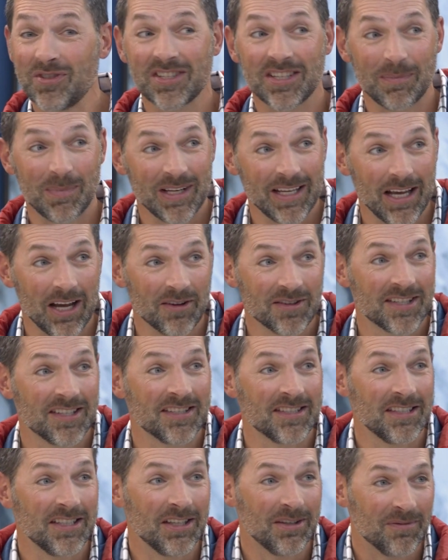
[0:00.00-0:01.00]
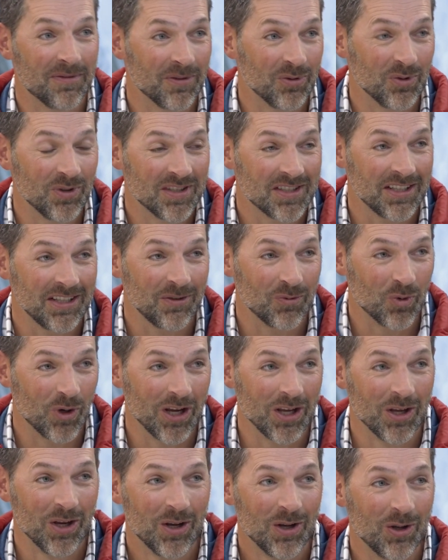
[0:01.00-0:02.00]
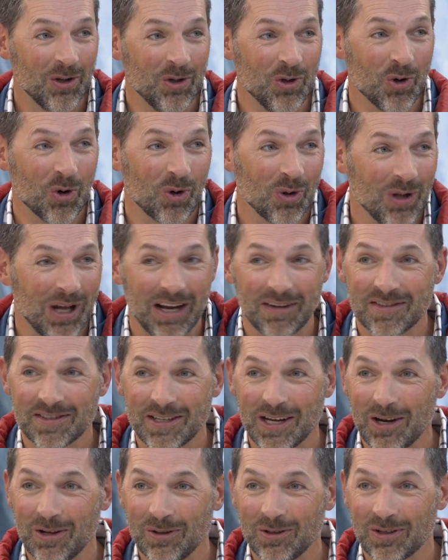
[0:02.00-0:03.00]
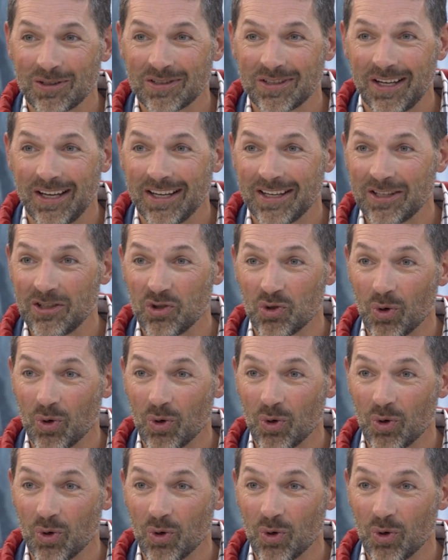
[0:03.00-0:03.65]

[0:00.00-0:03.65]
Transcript: Somebody else is influencing what your lifestyle looks like and